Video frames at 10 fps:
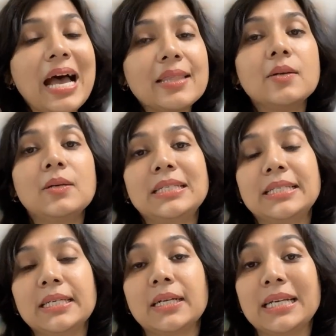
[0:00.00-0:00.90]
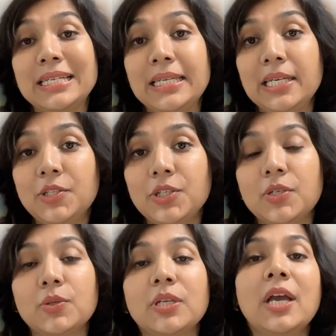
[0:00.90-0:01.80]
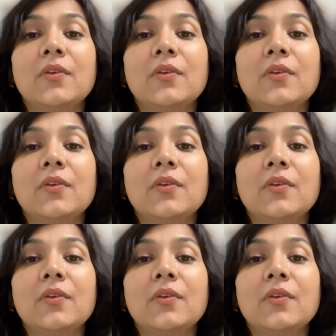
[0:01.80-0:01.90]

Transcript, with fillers: At the Holistic Kidney Institute,